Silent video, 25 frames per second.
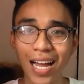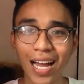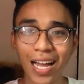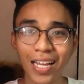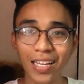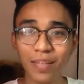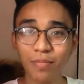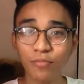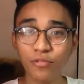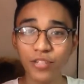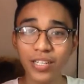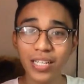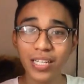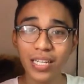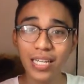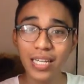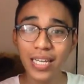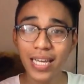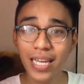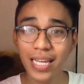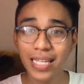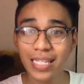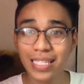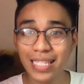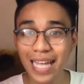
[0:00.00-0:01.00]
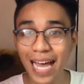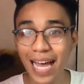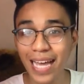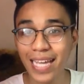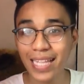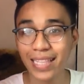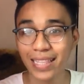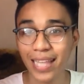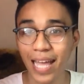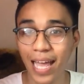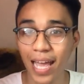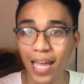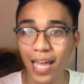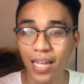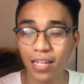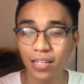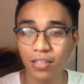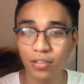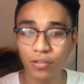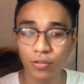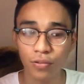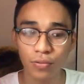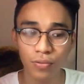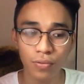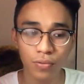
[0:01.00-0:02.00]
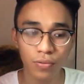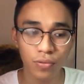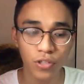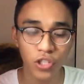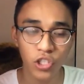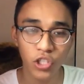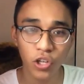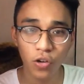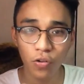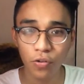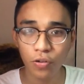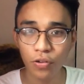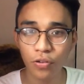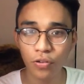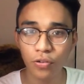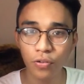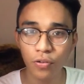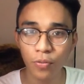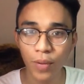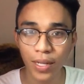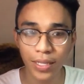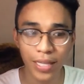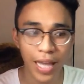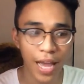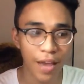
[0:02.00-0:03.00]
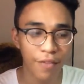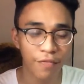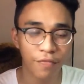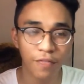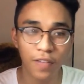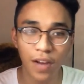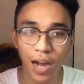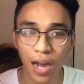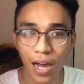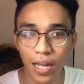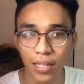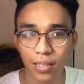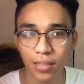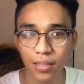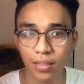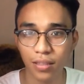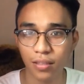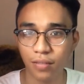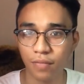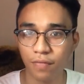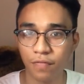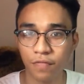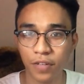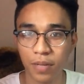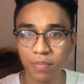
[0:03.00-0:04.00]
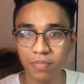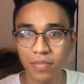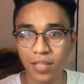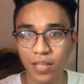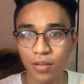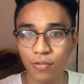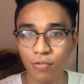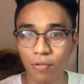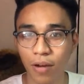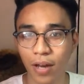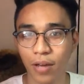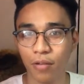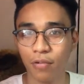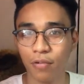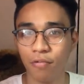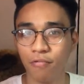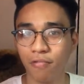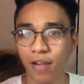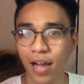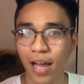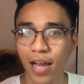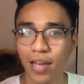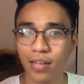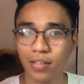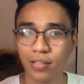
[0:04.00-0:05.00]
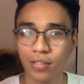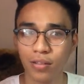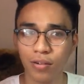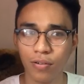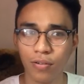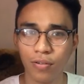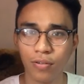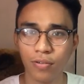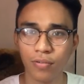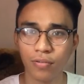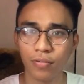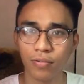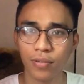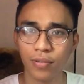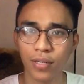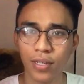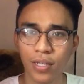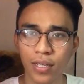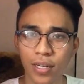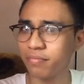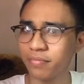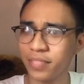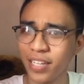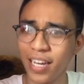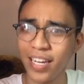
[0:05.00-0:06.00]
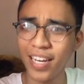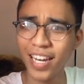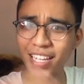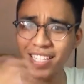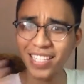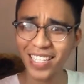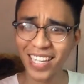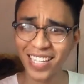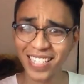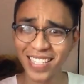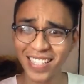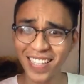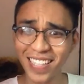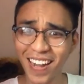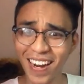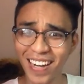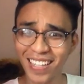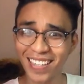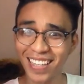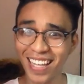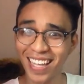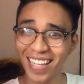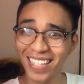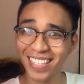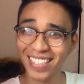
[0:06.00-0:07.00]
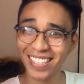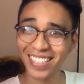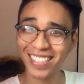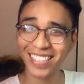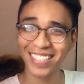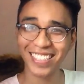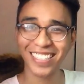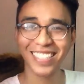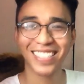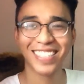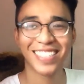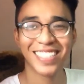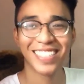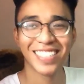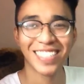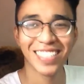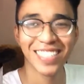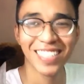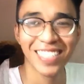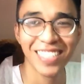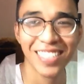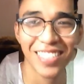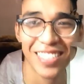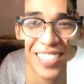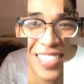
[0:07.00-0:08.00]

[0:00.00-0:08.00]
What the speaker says: I am really excited to show you what I've got from the Ukay-Ukay. So, let's get started! The first